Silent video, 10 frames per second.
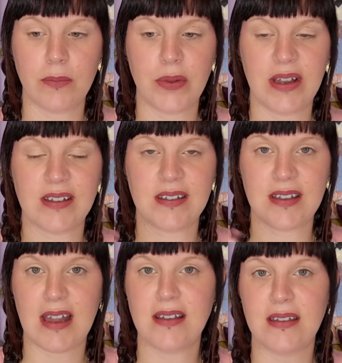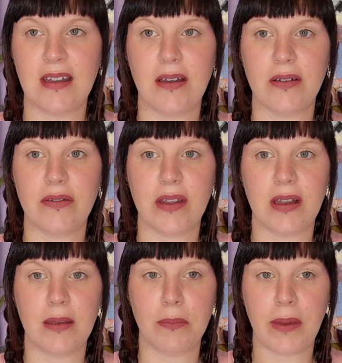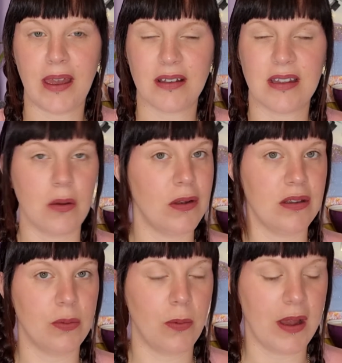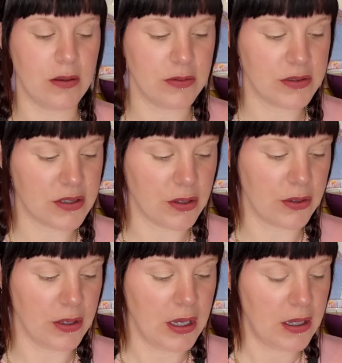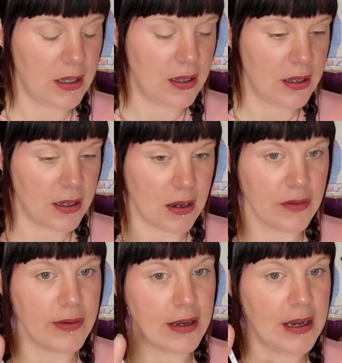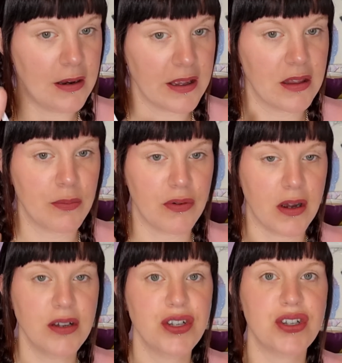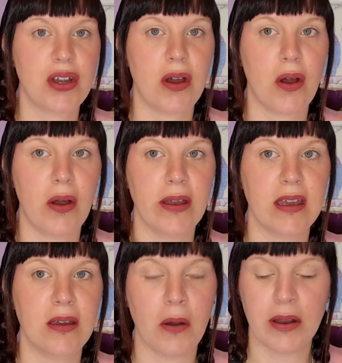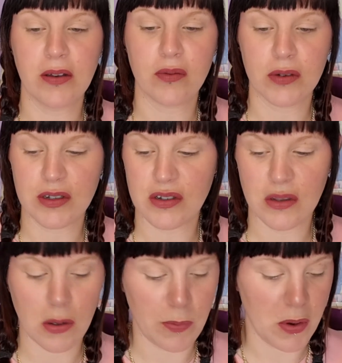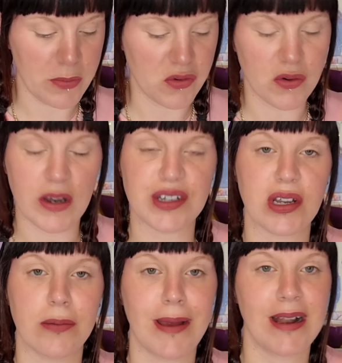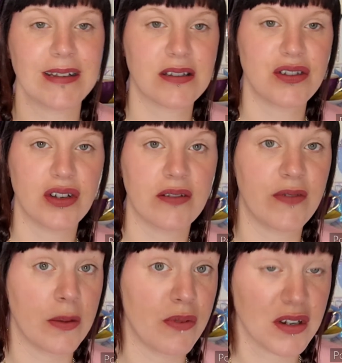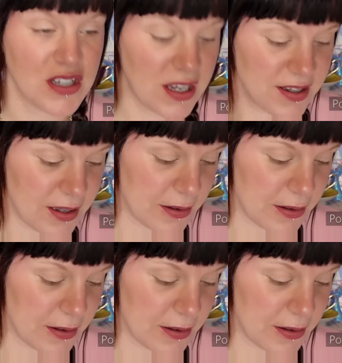but it's dense enough that it packs it on as well. So I really like the brush. I kind of want to just go buy more eyeshadow palettes just for the brushes.